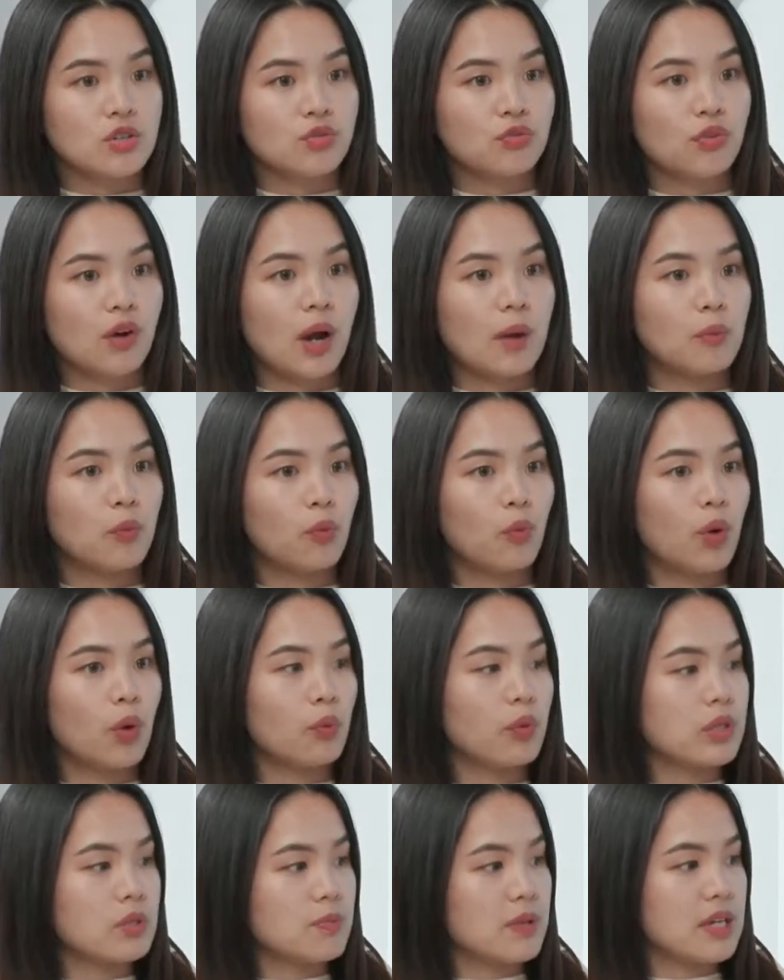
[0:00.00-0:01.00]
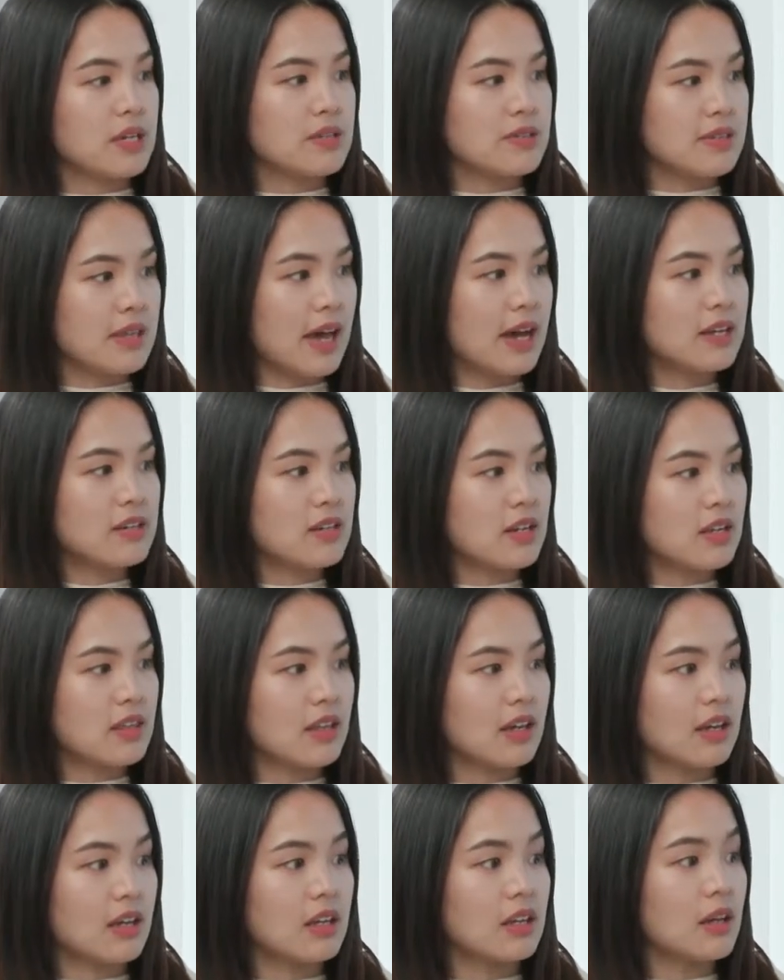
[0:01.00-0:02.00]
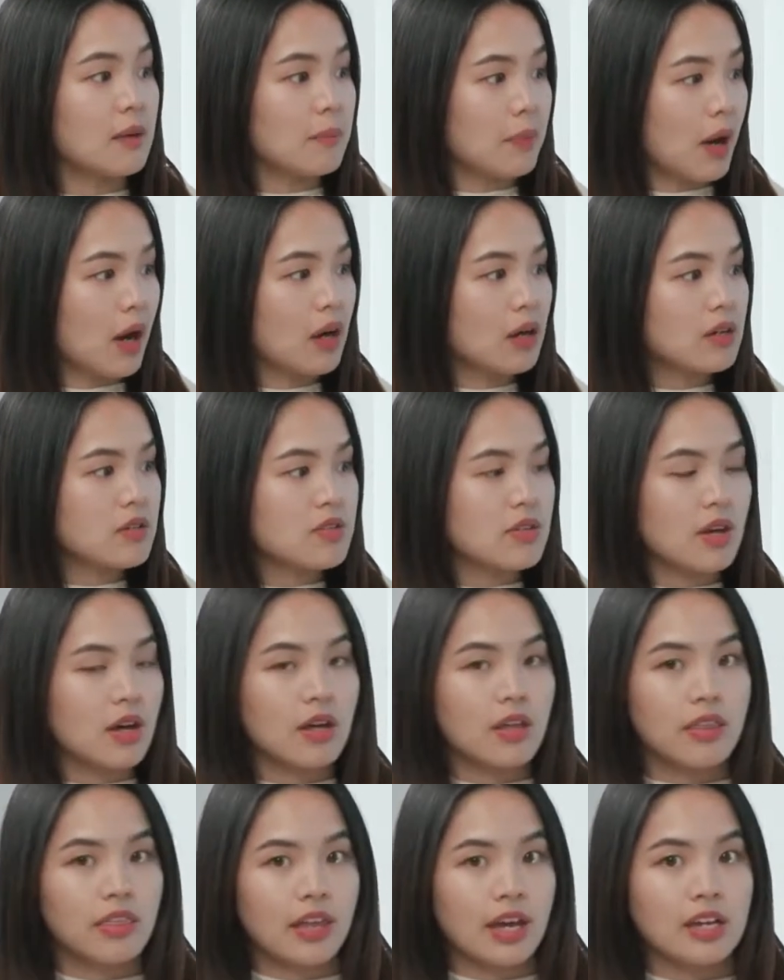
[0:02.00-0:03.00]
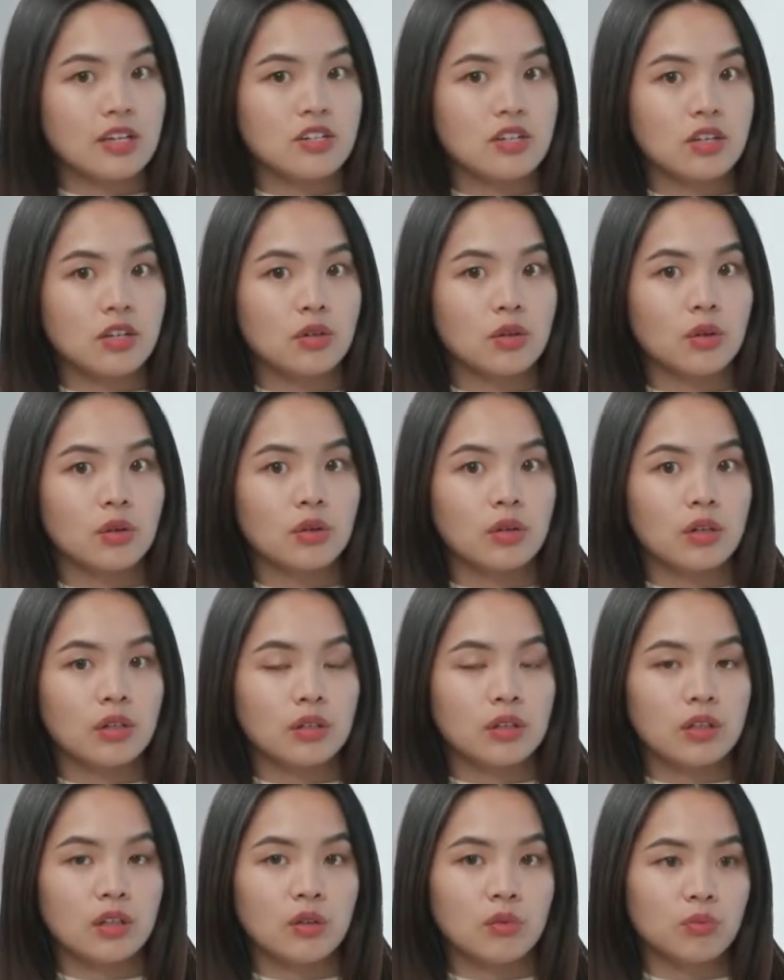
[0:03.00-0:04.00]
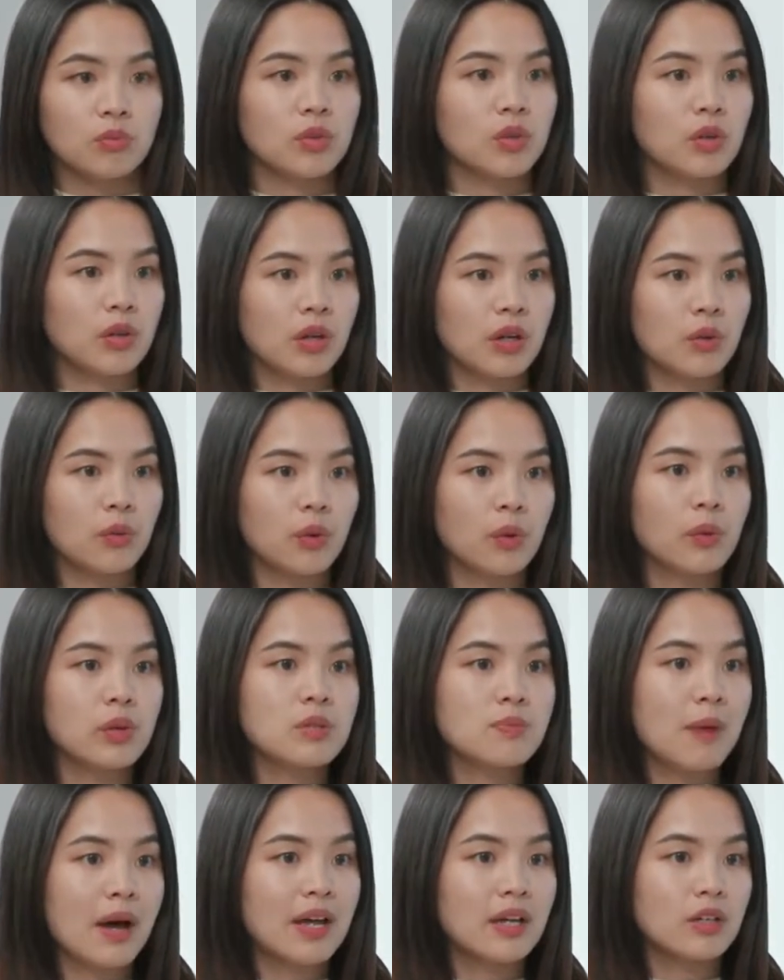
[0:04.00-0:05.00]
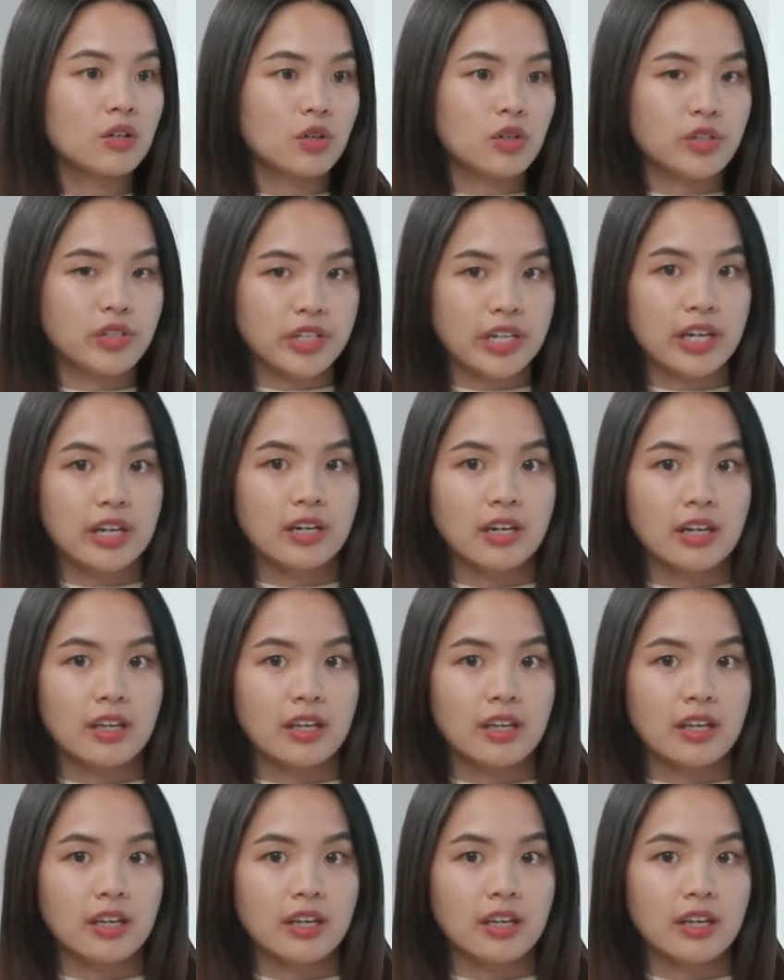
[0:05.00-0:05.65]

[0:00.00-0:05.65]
from what was being said in that box that it was my understanding